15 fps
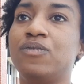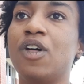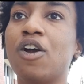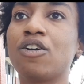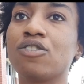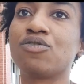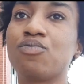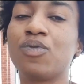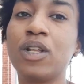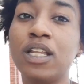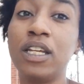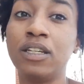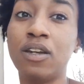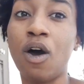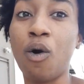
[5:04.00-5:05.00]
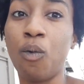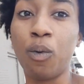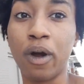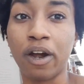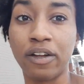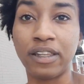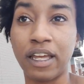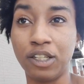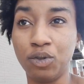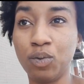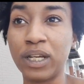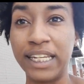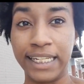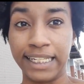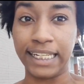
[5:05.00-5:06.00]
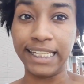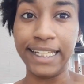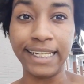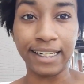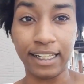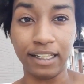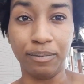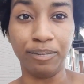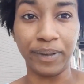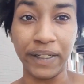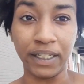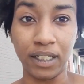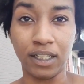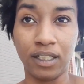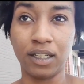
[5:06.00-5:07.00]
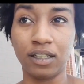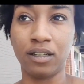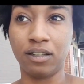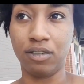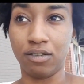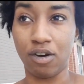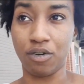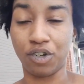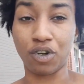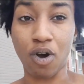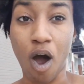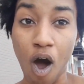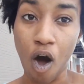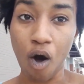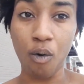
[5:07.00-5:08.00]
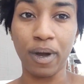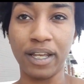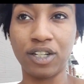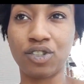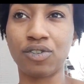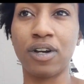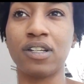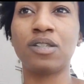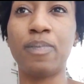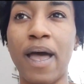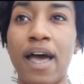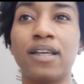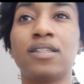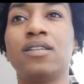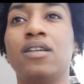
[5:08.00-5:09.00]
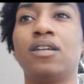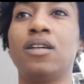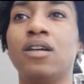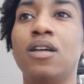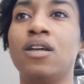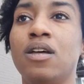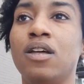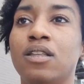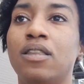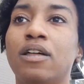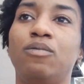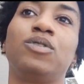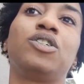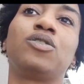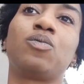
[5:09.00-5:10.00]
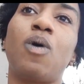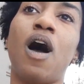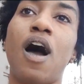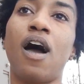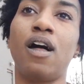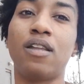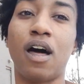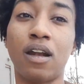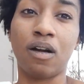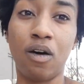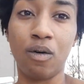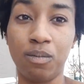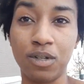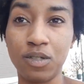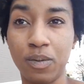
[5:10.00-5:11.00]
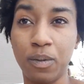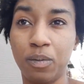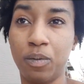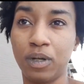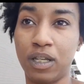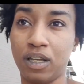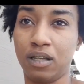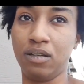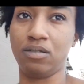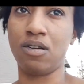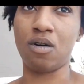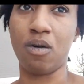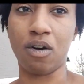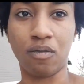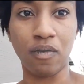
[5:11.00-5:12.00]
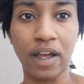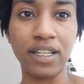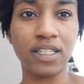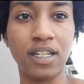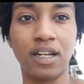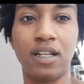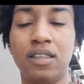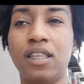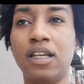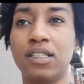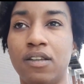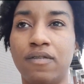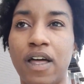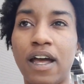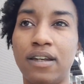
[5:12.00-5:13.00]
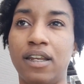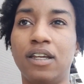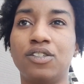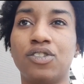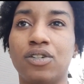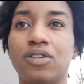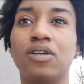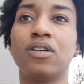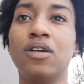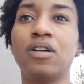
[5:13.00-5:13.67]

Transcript: there's really nowhere that you can legally be. You know, you're always trespassing. Which is why a lot of homeless people get, you know, arrested and things of that nature.